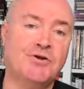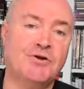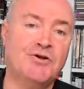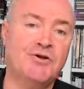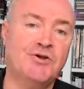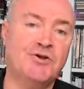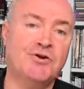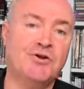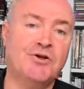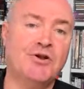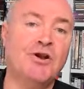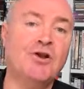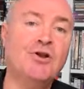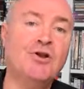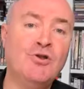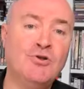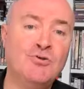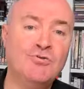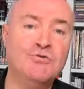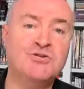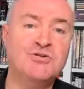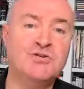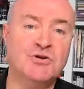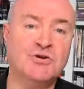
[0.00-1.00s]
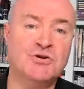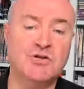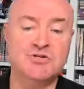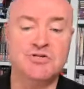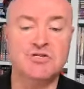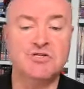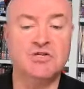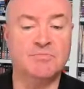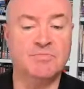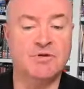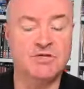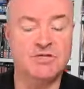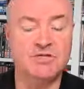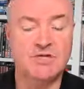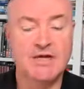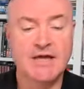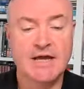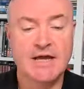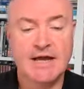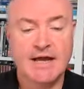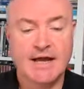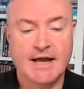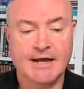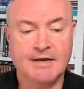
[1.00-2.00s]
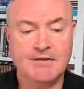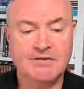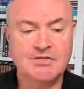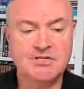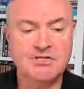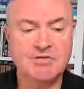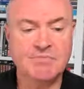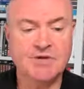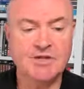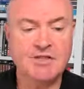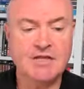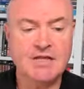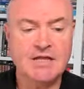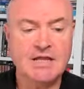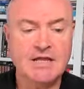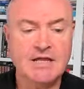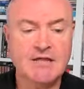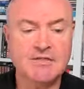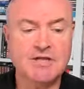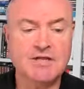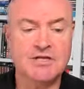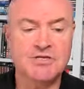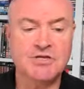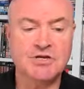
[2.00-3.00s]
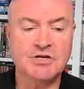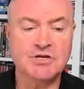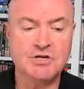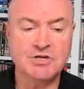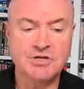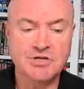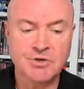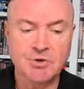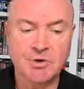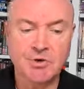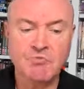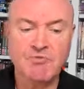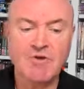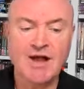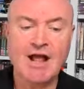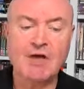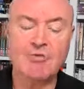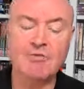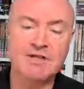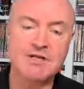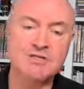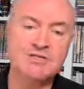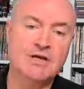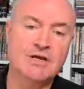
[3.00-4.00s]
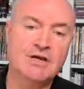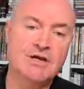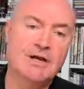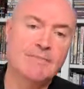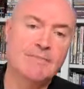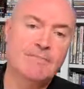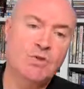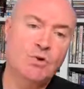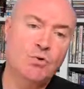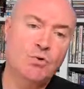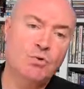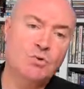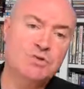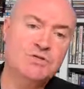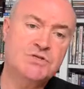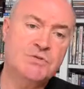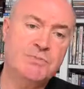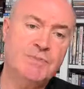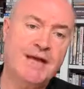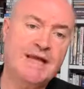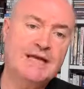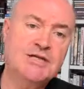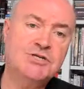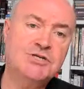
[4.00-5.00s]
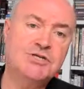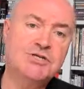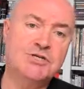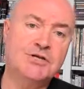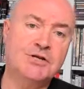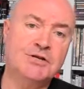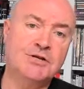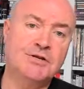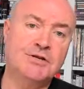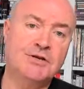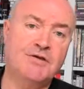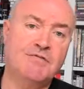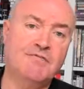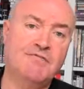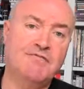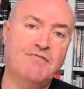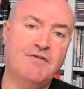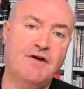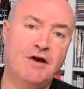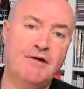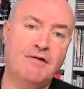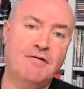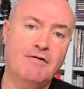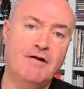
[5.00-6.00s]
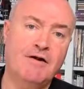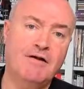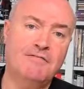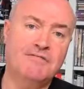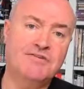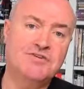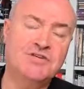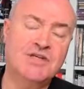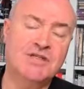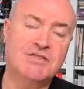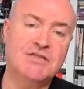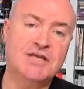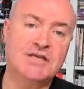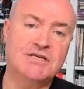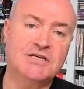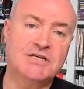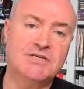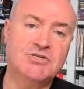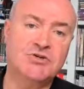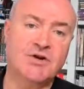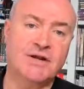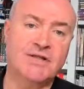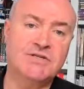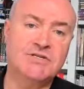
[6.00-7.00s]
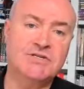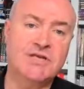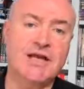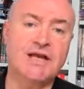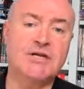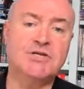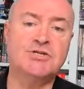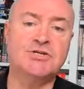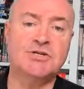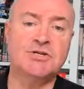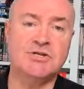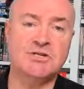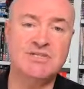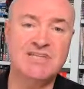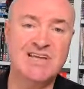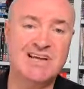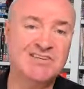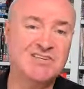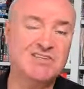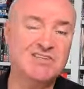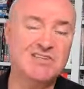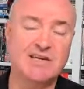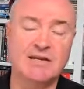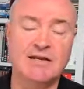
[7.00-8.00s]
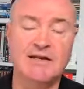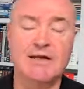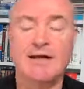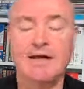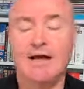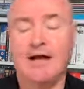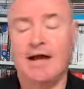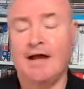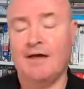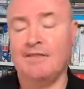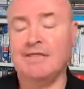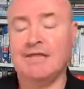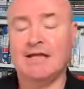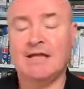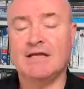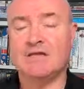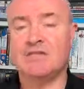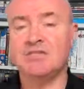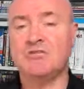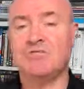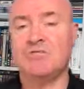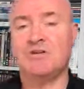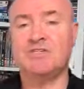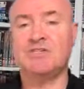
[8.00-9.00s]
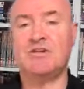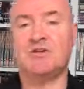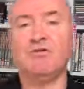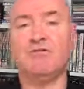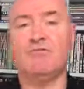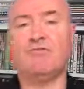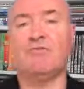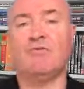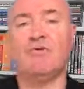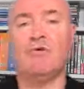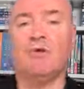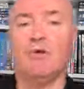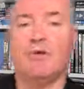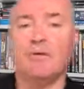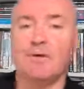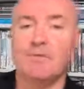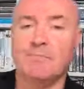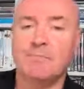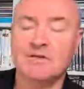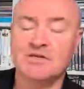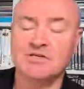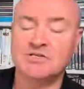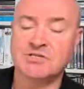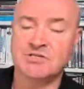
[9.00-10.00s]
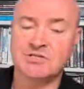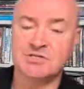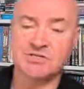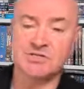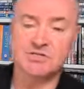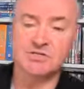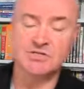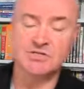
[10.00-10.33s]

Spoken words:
going to lose your customers. And some of the key things you can do around this automation of synthetic transaction and testing, I think, is critical for a lot of businesses.